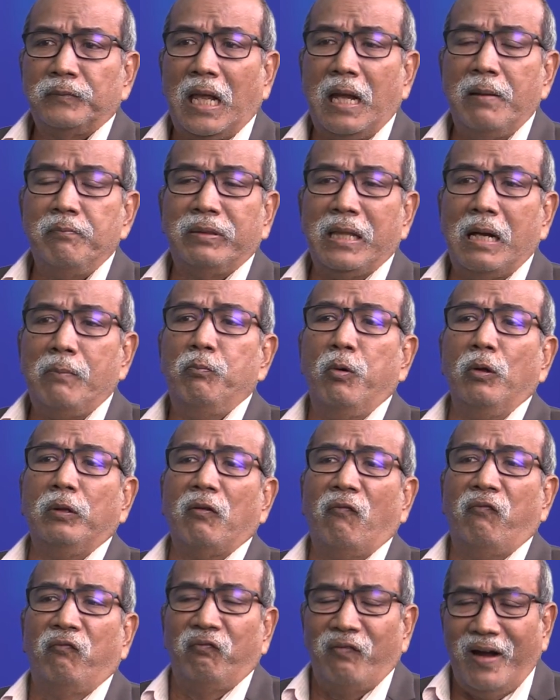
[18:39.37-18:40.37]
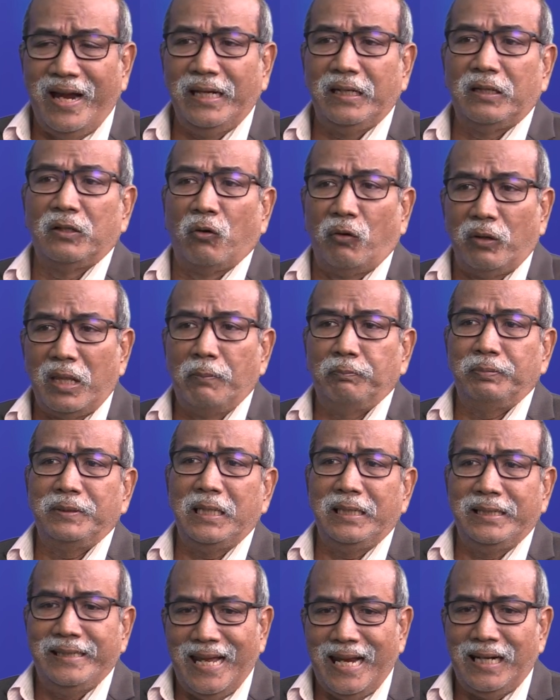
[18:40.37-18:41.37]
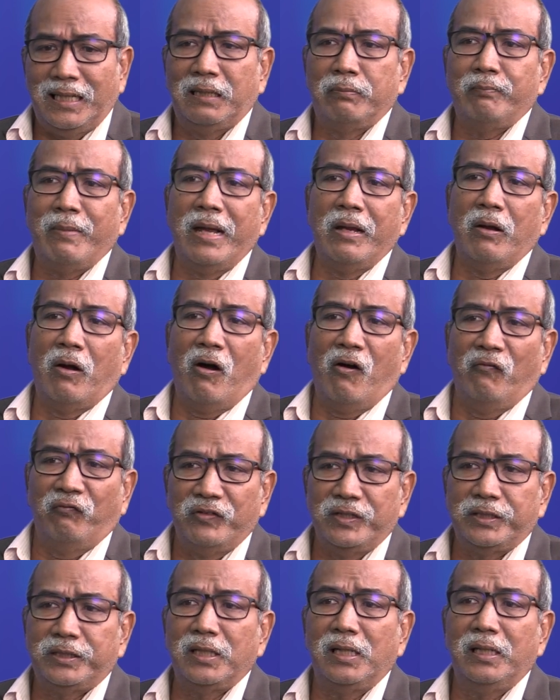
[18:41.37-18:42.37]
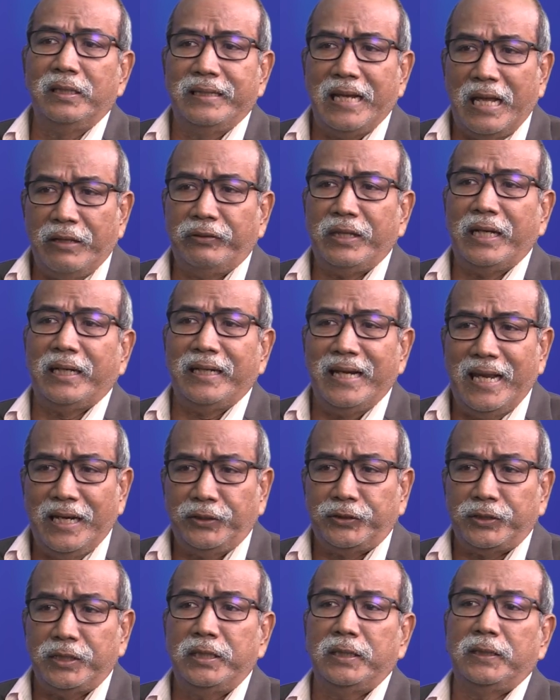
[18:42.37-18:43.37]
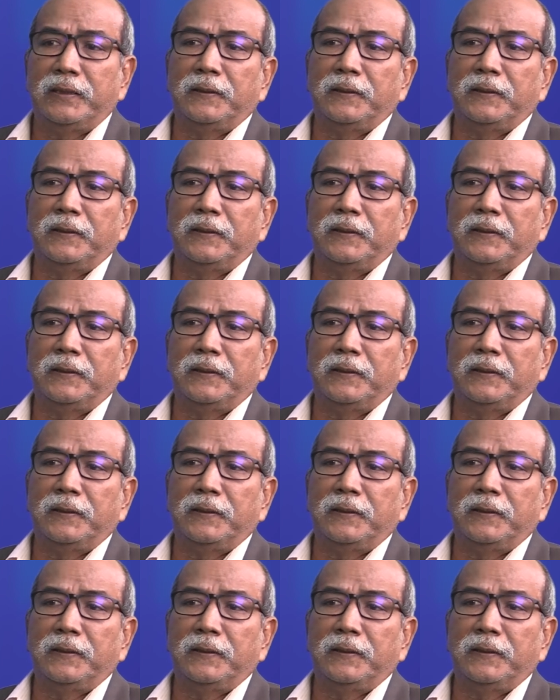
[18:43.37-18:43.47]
I'm supposed to fight corruption. That's my official designation.